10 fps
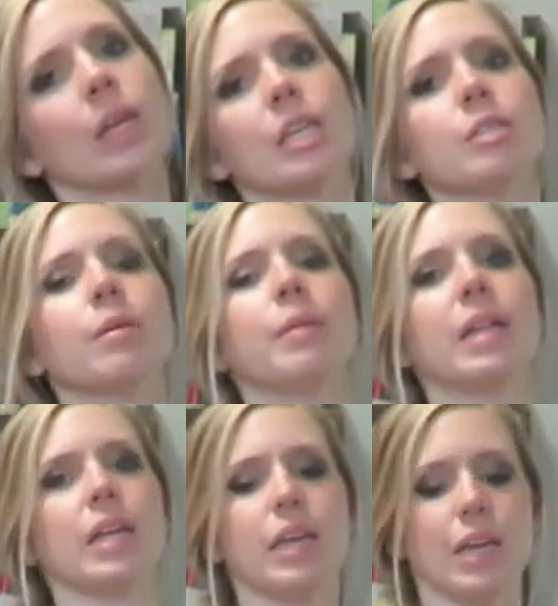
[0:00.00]
here's my
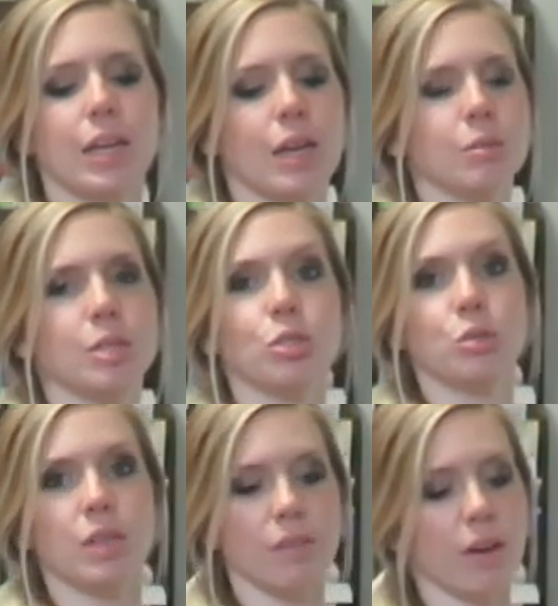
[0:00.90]
belly again. I'm still
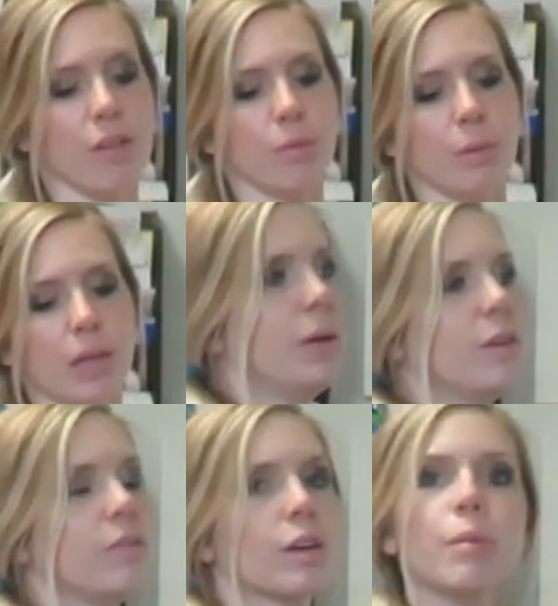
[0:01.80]
25
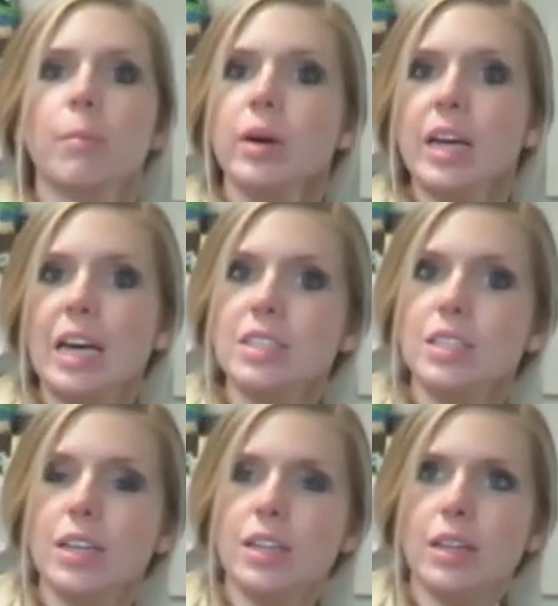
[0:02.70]
for a couple more
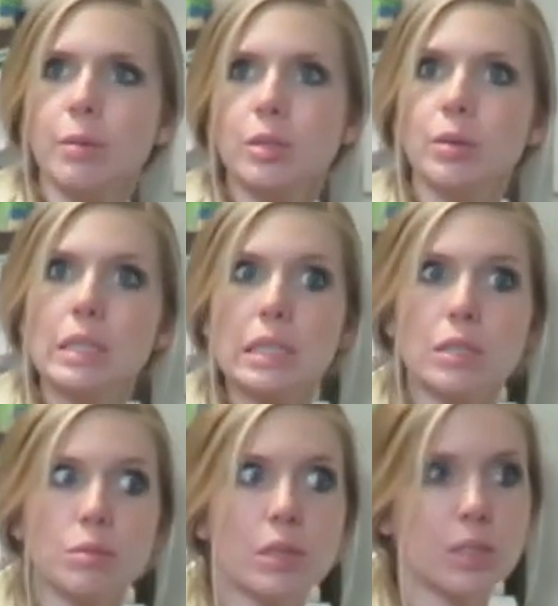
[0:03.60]
days, maybe
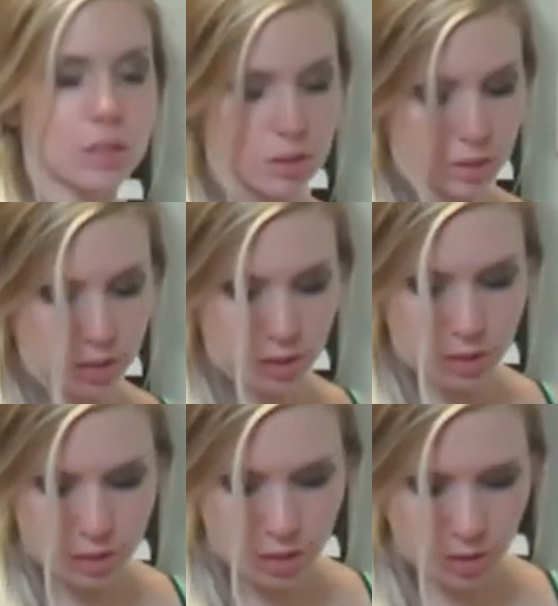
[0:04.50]
26 weeks.
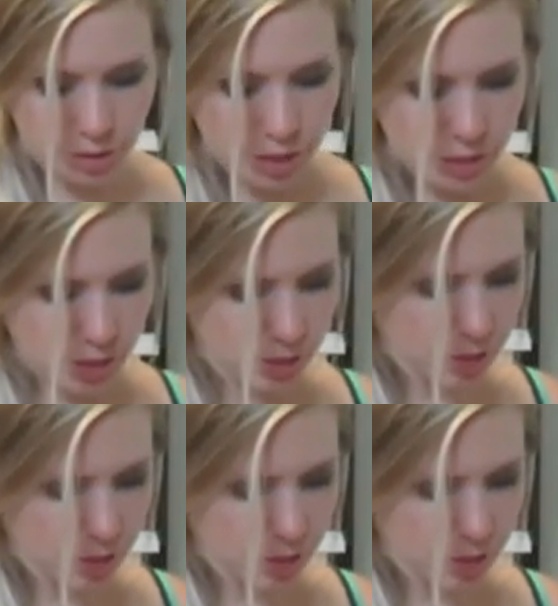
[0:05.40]
So crazy.